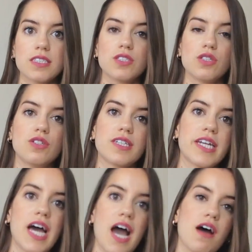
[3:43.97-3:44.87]
So you
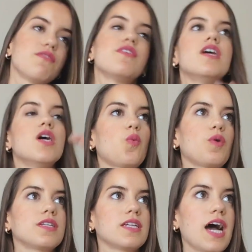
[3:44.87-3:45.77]
can have
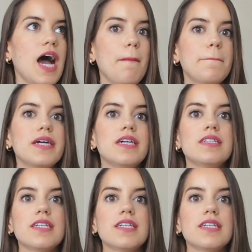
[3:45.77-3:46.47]
when it happened,